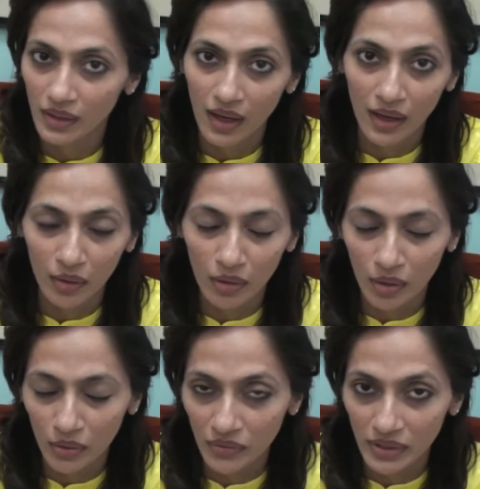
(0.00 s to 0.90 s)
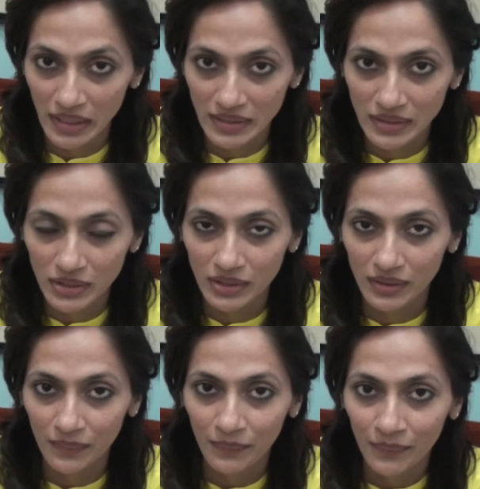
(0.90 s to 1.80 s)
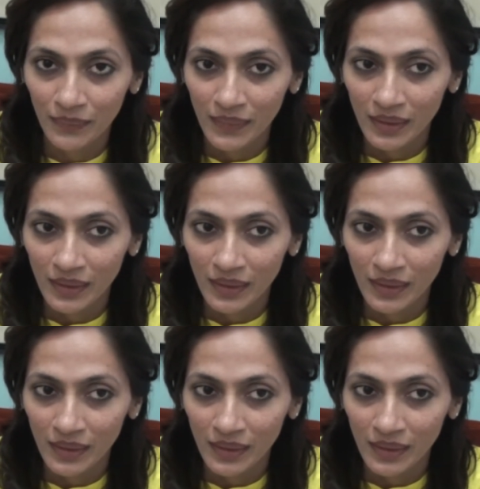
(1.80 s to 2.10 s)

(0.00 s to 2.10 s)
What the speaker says: Yeah, I got a lot of relaxation.